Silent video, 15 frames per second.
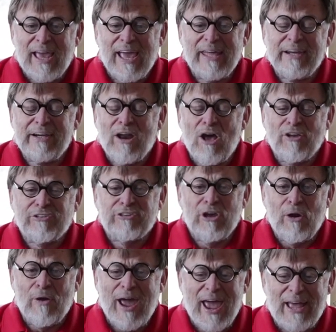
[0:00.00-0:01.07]
and it
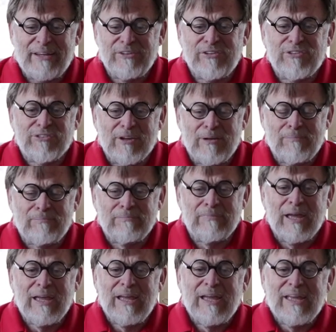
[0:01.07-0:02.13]
also has
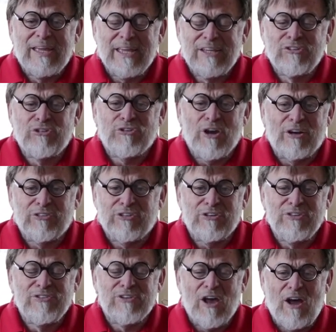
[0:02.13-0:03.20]
some
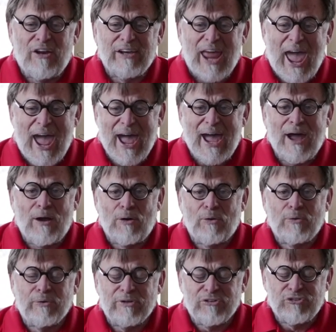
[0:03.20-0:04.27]
instructions on
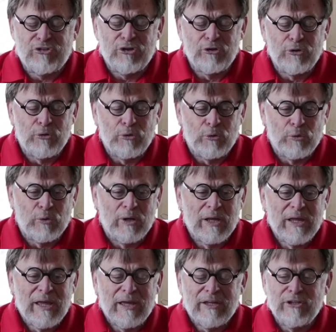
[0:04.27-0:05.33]
how to
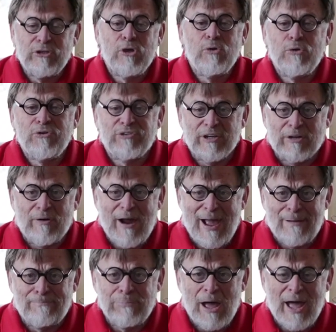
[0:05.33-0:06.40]
use a
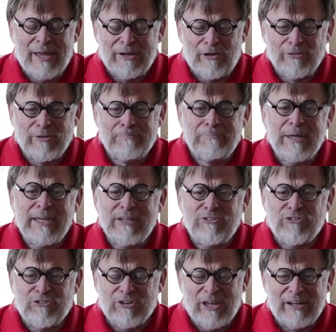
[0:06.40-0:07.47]
ground pod on the
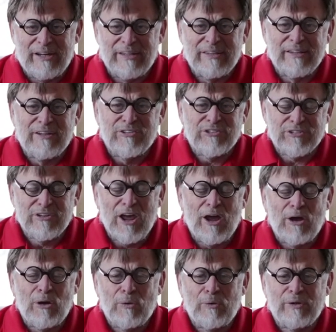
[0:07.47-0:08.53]
beach and in the
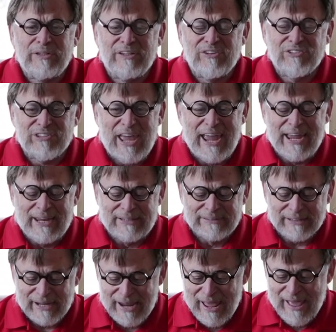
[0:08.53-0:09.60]
snow and the sand
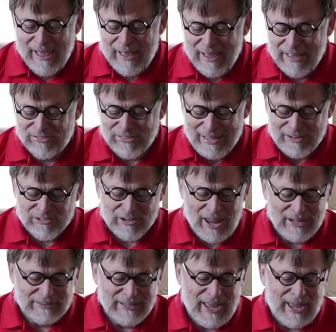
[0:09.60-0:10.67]
and things
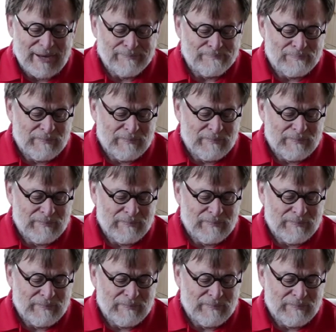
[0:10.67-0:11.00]
like that.